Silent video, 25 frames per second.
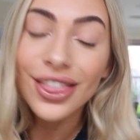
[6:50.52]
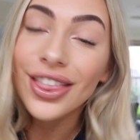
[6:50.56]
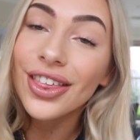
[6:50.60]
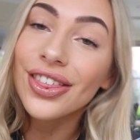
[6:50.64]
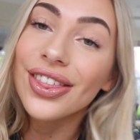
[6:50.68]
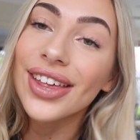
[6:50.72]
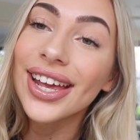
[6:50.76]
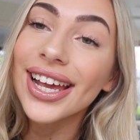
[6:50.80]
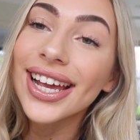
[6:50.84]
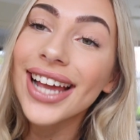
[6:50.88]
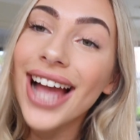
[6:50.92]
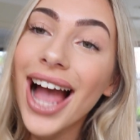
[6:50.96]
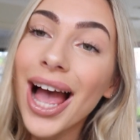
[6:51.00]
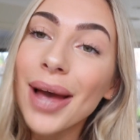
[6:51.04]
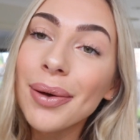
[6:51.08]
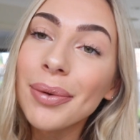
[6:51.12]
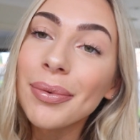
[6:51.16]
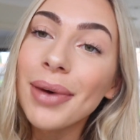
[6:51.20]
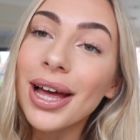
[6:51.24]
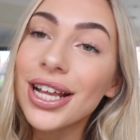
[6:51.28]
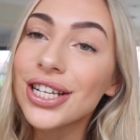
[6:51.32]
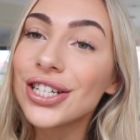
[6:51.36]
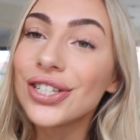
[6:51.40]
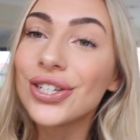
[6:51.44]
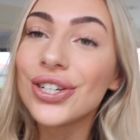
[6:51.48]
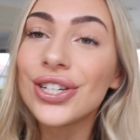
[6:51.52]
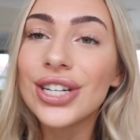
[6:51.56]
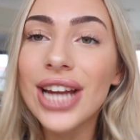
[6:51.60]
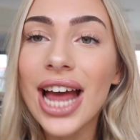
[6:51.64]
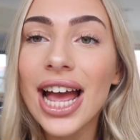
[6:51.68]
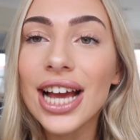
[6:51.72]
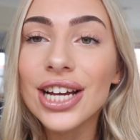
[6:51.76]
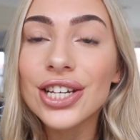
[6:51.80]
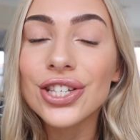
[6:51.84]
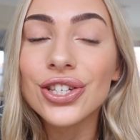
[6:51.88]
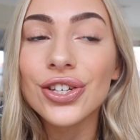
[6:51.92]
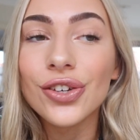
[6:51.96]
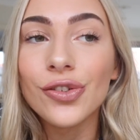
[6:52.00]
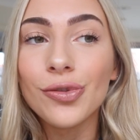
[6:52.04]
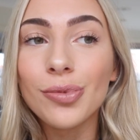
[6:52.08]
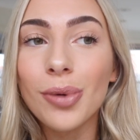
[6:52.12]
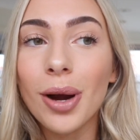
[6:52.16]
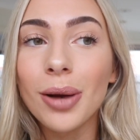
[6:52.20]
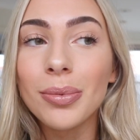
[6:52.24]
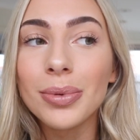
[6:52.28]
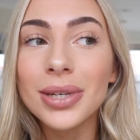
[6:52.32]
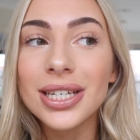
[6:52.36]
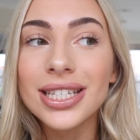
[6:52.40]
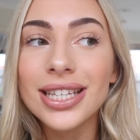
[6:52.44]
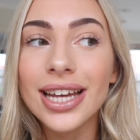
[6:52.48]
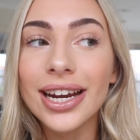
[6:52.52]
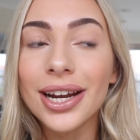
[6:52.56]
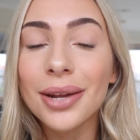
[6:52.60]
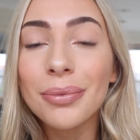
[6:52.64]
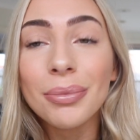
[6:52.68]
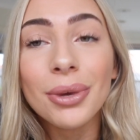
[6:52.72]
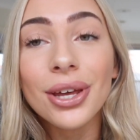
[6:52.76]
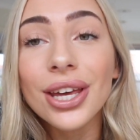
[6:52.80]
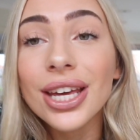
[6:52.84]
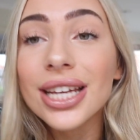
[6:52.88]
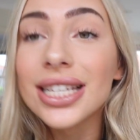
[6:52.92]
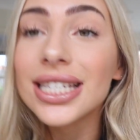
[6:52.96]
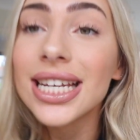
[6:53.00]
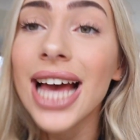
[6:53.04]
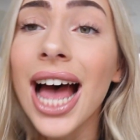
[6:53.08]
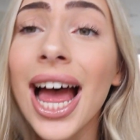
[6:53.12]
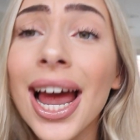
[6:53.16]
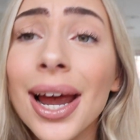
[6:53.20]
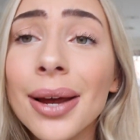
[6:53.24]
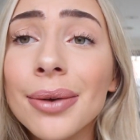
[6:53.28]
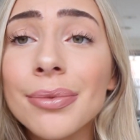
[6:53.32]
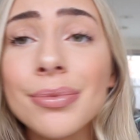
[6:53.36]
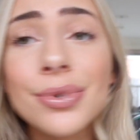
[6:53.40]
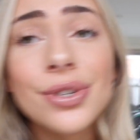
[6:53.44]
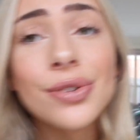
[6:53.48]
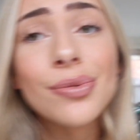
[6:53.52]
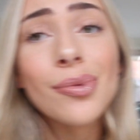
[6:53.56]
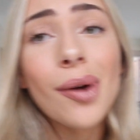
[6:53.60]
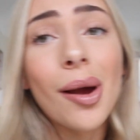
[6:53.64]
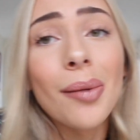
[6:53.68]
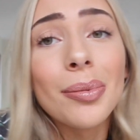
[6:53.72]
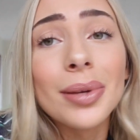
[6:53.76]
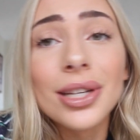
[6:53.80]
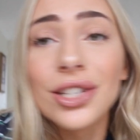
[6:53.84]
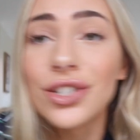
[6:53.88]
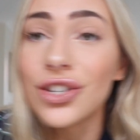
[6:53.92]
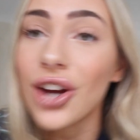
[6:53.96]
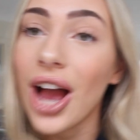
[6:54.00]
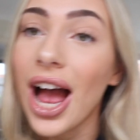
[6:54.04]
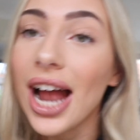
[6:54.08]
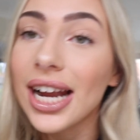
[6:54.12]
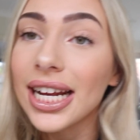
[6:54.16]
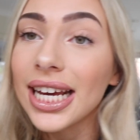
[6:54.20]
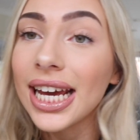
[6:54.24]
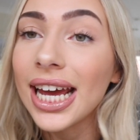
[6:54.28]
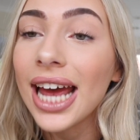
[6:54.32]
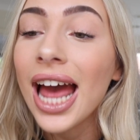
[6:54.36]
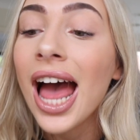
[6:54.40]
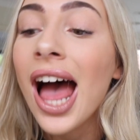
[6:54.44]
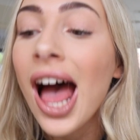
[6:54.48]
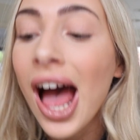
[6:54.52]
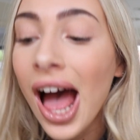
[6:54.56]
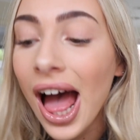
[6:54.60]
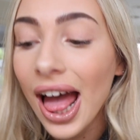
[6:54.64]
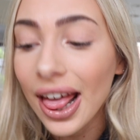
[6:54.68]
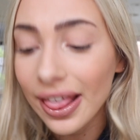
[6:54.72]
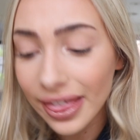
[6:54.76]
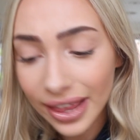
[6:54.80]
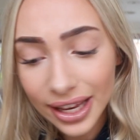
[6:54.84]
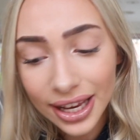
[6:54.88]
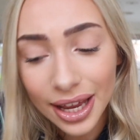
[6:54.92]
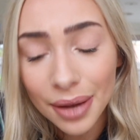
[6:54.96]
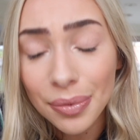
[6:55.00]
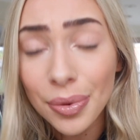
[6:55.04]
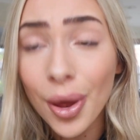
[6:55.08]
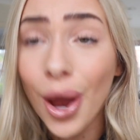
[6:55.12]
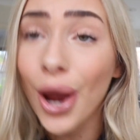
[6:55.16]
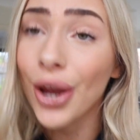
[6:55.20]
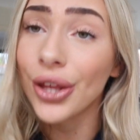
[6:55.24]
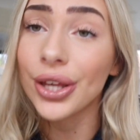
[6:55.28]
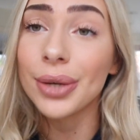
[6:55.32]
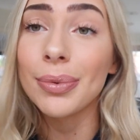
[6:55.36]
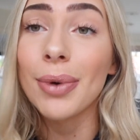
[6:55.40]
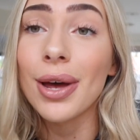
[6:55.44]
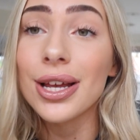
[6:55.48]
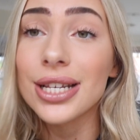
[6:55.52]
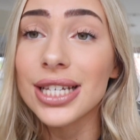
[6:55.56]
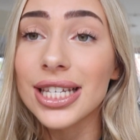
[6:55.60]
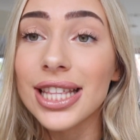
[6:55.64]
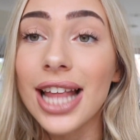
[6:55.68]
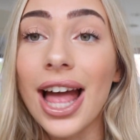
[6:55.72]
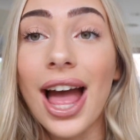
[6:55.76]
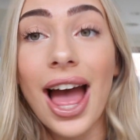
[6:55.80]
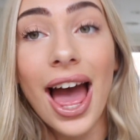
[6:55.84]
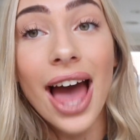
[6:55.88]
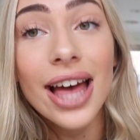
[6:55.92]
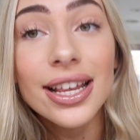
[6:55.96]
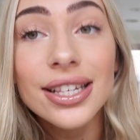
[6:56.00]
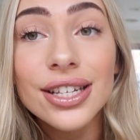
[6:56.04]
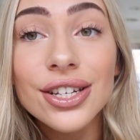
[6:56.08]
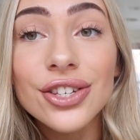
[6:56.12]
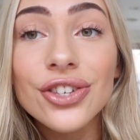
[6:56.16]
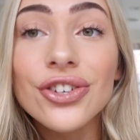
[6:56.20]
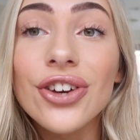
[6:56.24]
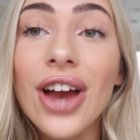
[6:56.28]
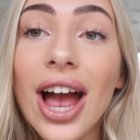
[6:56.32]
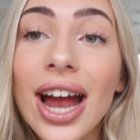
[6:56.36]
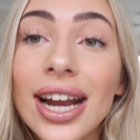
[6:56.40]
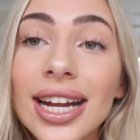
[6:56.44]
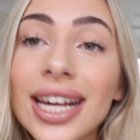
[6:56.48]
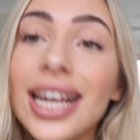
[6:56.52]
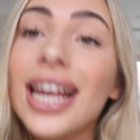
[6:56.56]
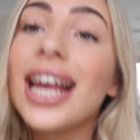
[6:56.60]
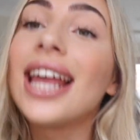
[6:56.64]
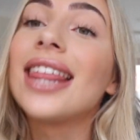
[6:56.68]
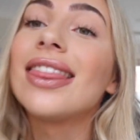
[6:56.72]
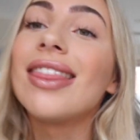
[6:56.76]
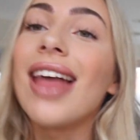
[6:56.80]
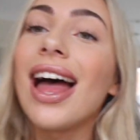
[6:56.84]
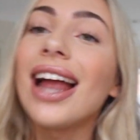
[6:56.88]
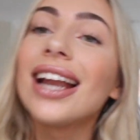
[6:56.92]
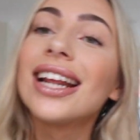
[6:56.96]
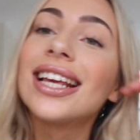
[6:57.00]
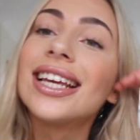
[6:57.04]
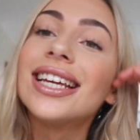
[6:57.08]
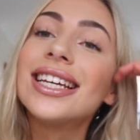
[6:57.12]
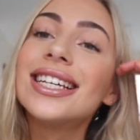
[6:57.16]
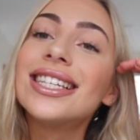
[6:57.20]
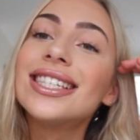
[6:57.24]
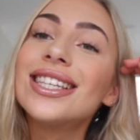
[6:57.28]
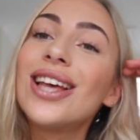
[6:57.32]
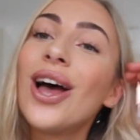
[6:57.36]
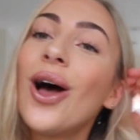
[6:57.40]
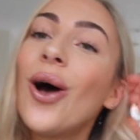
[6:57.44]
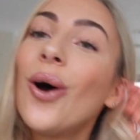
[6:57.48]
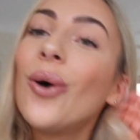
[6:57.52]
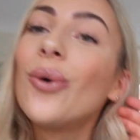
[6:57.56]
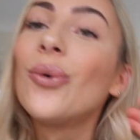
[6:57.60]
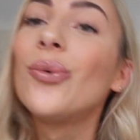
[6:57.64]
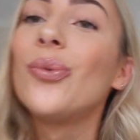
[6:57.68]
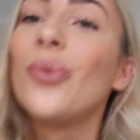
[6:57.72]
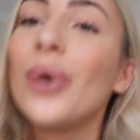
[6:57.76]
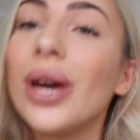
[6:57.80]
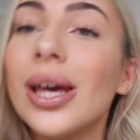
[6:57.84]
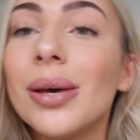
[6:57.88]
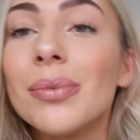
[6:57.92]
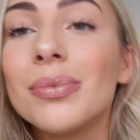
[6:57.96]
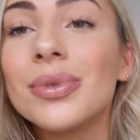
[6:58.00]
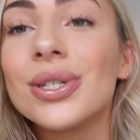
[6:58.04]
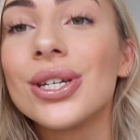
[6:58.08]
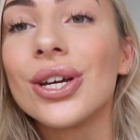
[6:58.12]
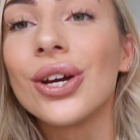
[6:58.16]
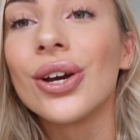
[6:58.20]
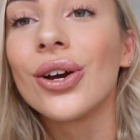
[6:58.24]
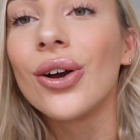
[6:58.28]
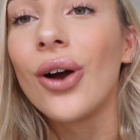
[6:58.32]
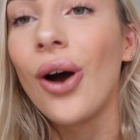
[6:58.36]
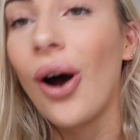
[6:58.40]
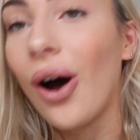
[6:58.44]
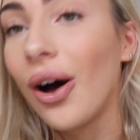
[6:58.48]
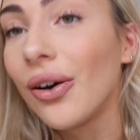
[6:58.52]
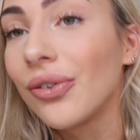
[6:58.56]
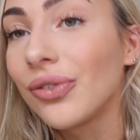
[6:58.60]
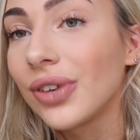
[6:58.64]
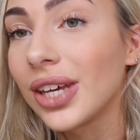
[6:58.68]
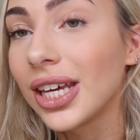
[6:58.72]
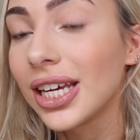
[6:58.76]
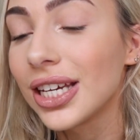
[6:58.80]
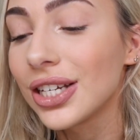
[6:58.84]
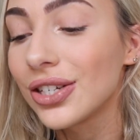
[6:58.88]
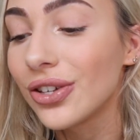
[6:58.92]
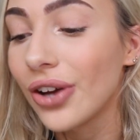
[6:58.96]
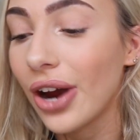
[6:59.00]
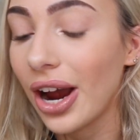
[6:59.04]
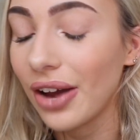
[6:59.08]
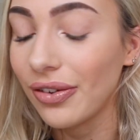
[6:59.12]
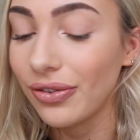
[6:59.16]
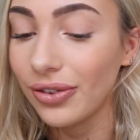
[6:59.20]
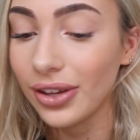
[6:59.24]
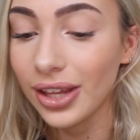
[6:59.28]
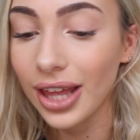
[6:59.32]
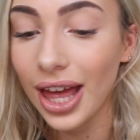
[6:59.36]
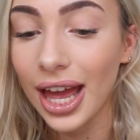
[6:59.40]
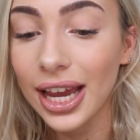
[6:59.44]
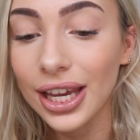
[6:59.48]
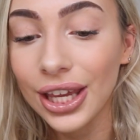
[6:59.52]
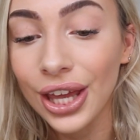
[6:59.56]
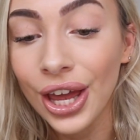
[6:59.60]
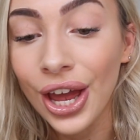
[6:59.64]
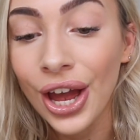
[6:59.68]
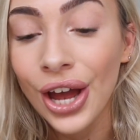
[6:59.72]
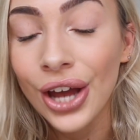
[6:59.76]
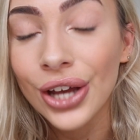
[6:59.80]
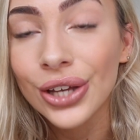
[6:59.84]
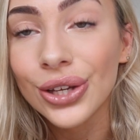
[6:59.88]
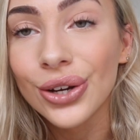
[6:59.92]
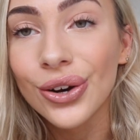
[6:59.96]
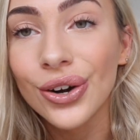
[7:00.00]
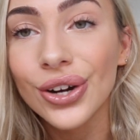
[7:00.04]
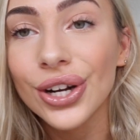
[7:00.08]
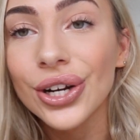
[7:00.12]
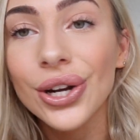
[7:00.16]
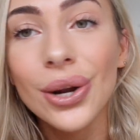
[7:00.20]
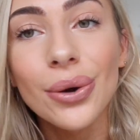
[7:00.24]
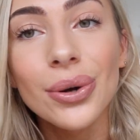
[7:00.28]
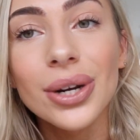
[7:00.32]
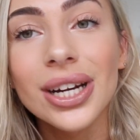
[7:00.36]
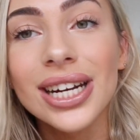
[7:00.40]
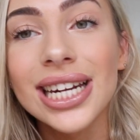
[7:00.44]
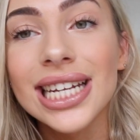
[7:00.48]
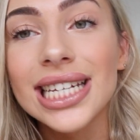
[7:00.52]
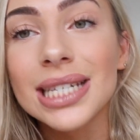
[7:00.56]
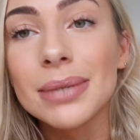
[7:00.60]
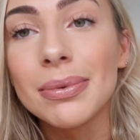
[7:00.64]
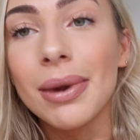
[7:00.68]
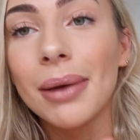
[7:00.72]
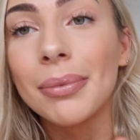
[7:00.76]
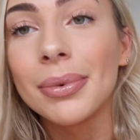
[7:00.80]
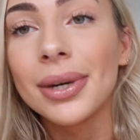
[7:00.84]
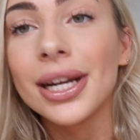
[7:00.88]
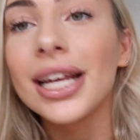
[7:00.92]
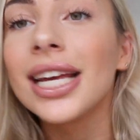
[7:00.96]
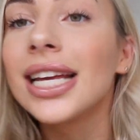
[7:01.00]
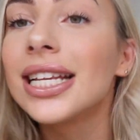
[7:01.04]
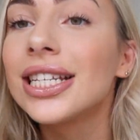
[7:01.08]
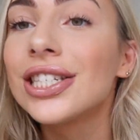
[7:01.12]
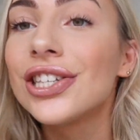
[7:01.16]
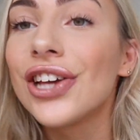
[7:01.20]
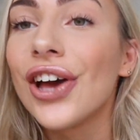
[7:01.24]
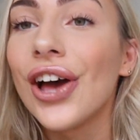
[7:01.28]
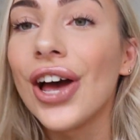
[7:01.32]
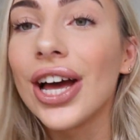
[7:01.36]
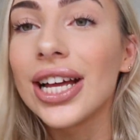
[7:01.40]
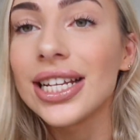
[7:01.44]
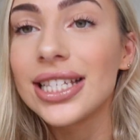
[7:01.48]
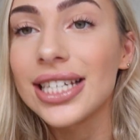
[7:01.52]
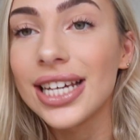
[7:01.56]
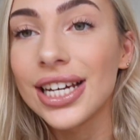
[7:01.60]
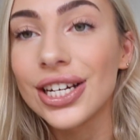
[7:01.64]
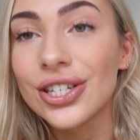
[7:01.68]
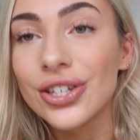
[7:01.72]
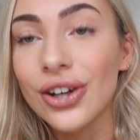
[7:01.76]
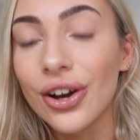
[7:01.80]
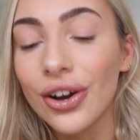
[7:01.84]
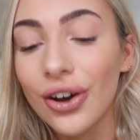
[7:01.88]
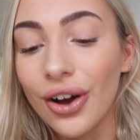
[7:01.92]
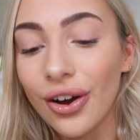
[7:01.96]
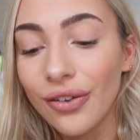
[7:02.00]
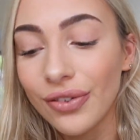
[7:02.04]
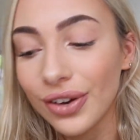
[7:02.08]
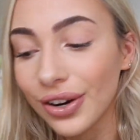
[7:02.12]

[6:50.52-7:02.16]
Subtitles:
The thing I'm about to do next, you've probably seen a million times, you've probably tried it. I think I'm the only person that hasn't tried it, and that is whipped coffee. So I feel like you already know what it is, but I'm gonna insert a TikTok of